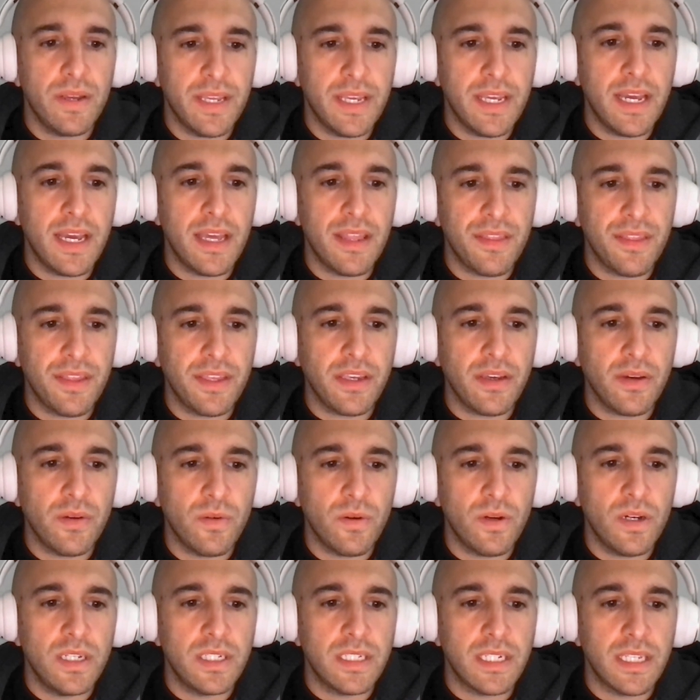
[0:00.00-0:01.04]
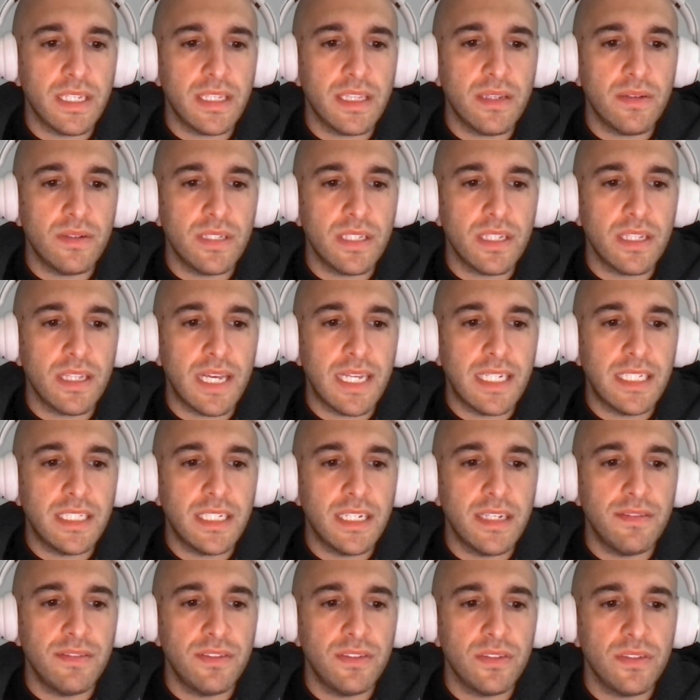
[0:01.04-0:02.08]
yeah, I think it was. I think that was the last
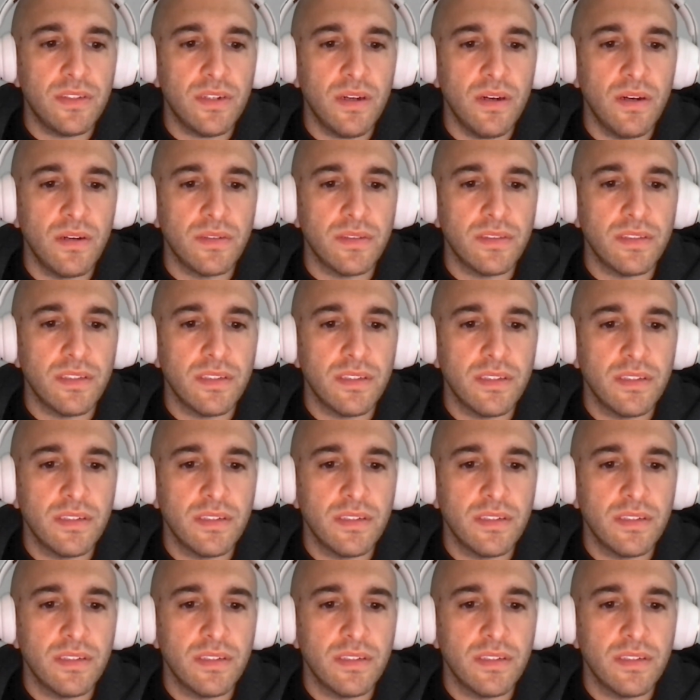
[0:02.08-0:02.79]
day of Sukkot.